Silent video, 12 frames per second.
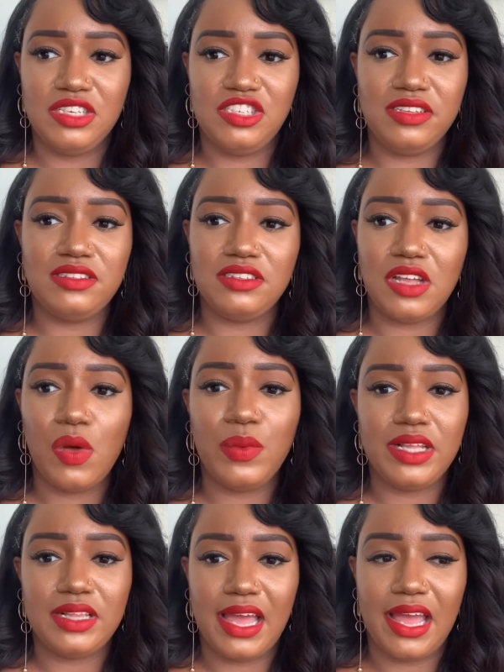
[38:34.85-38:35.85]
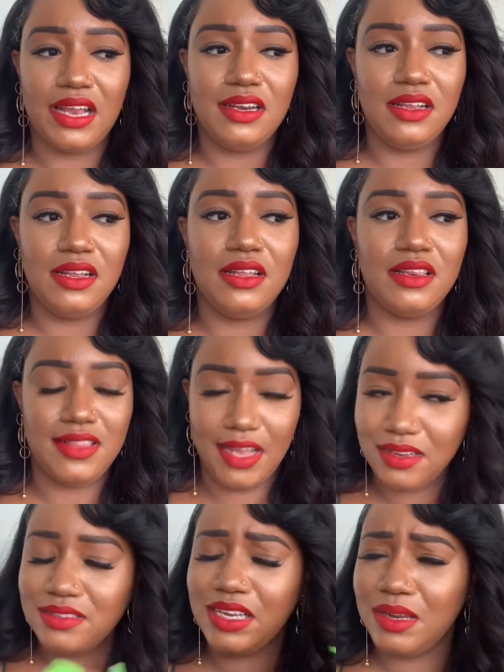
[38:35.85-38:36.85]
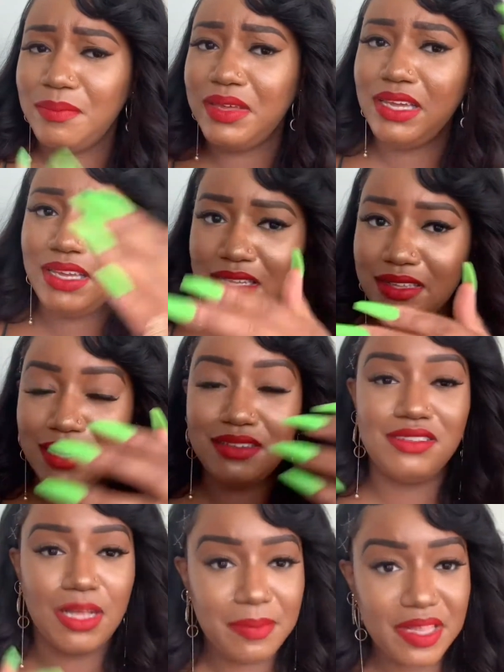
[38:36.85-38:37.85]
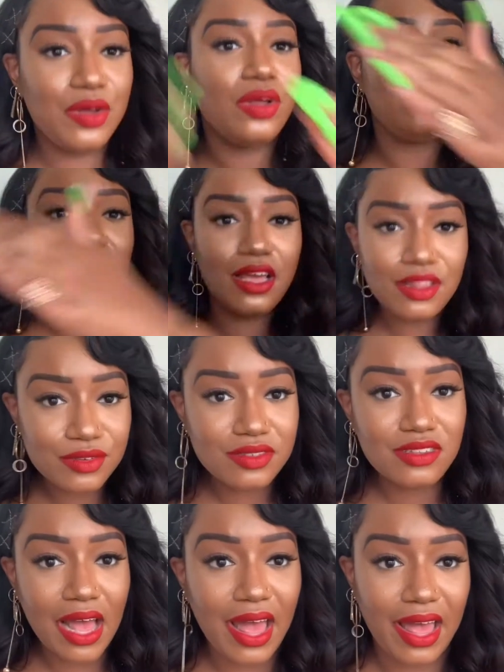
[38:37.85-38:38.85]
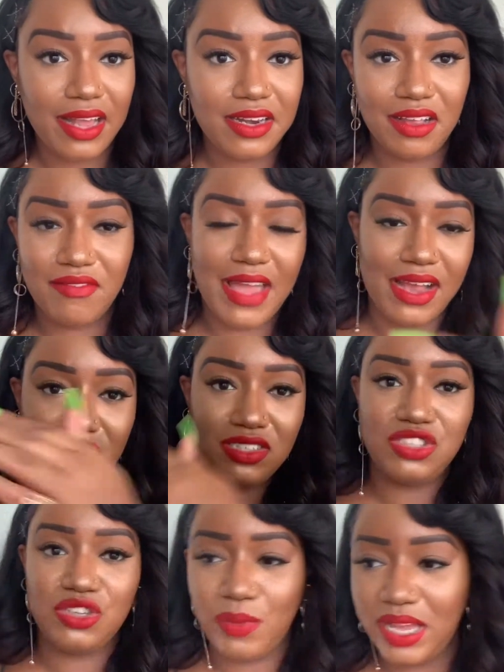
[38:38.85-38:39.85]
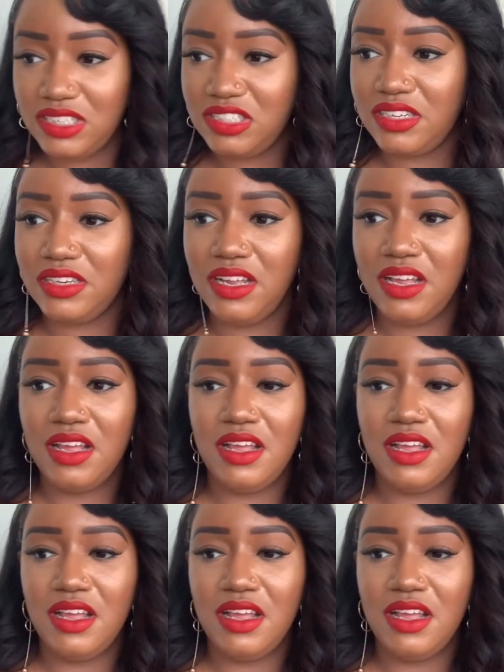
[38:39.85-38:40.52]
just knowing that there's gonna be there's something on the other side of that situation.